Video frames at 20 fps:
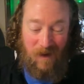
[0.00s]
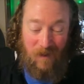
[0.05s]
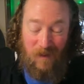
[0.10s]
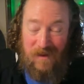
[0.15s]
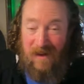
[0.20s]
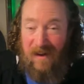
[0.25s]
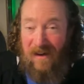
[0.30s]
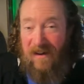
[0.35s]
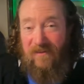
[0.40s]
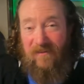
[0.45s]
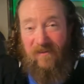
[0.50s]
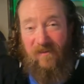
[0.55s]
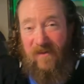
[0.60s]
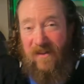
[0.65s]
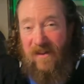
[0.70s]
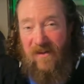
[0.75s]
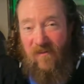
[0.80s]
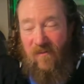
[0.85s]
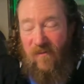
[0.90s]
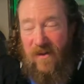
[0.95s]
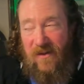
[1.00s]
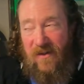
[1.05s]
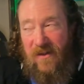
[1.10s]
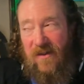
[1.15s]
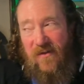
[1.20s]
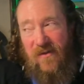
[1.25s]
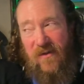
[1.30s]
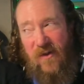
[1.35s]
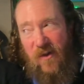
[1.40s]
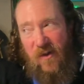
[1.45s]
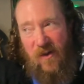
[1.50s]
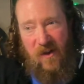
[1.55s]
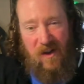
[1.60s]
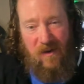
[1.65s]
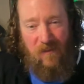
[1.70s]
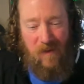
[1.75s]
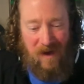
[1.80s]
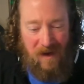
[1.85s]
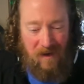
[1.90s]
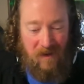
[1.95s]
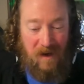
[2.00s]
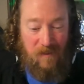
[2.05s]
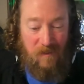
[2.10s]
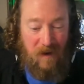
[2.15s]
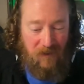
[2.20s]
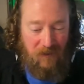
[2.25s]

I was like, this isn't so good. I like my